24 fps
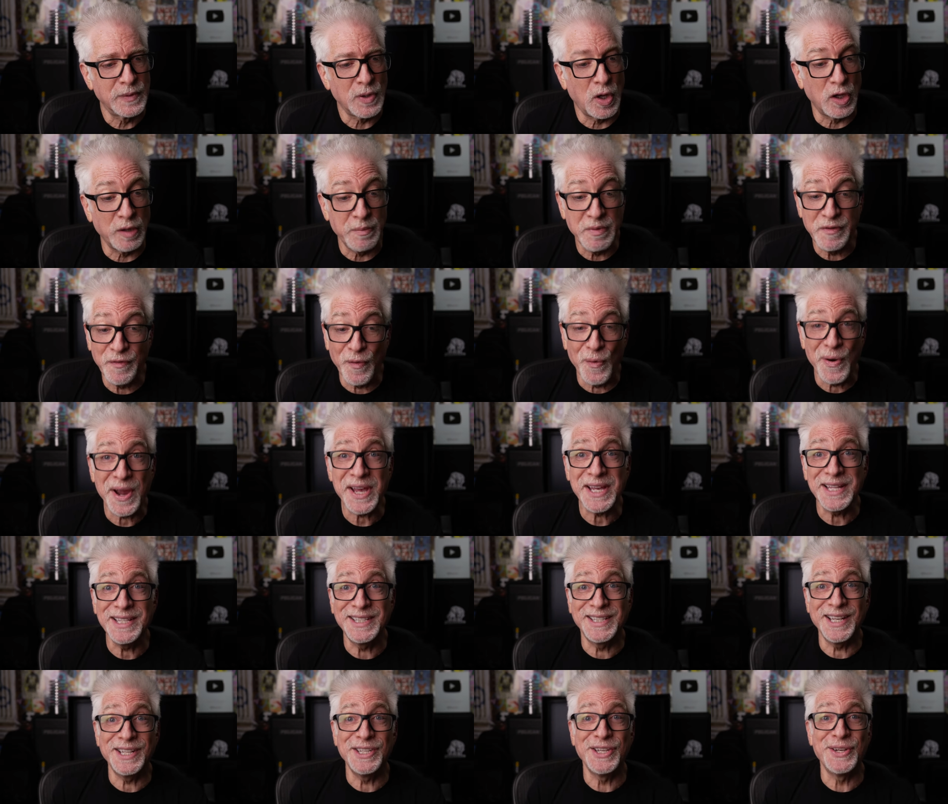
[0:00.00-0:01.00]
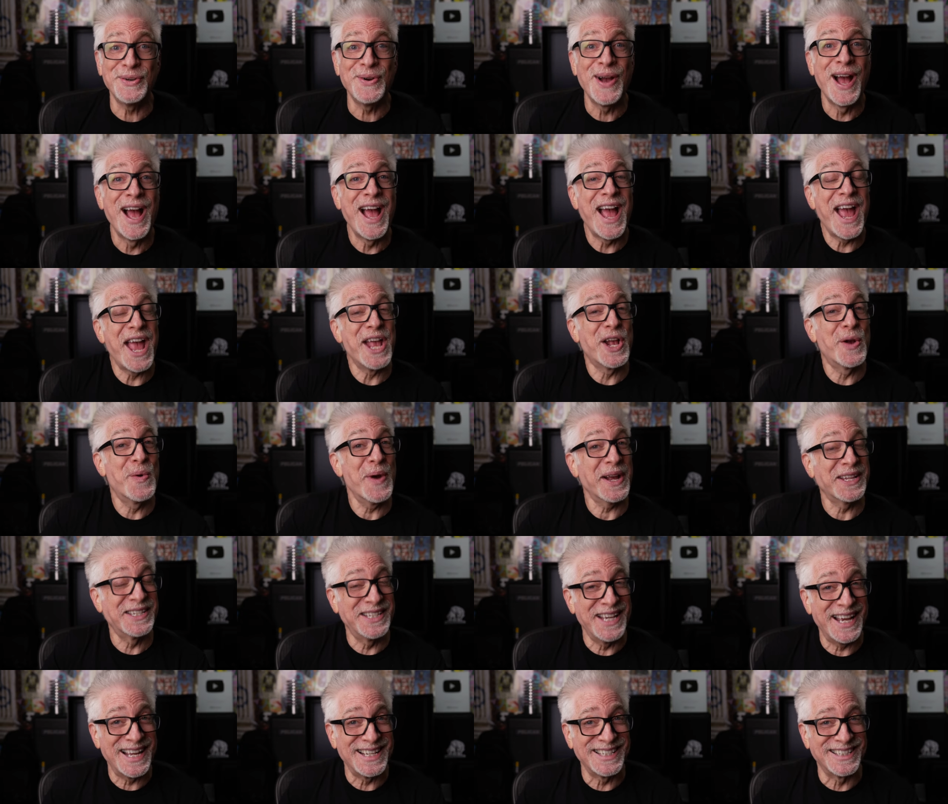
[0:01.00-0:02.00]
Although, before I continue, a
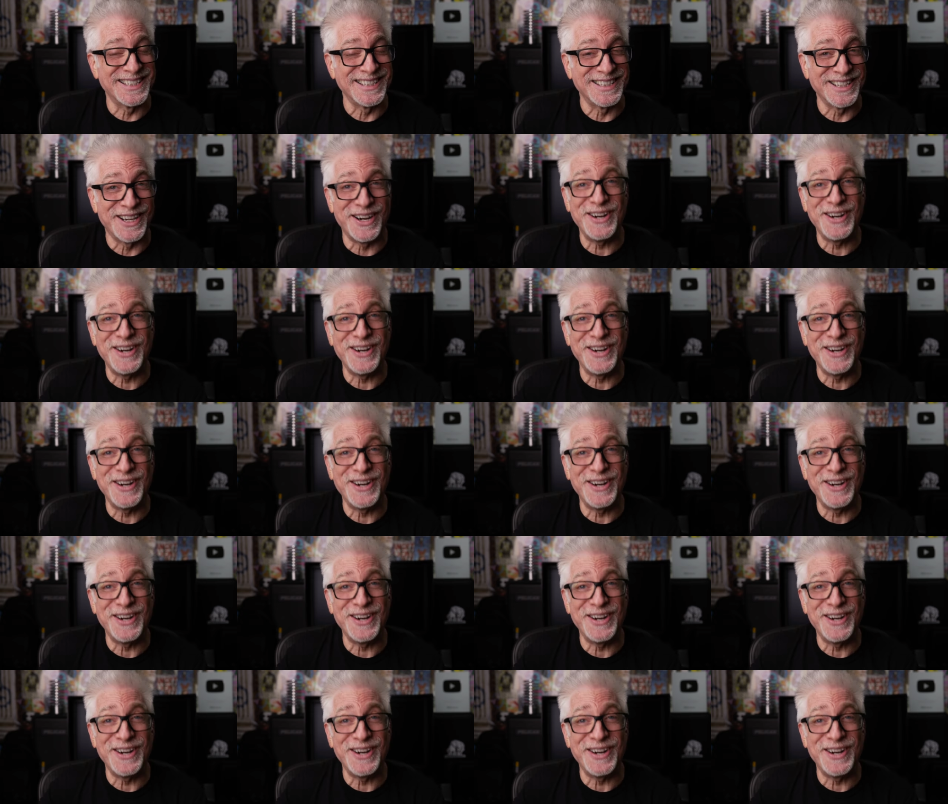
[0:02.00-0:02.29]
quick tangent.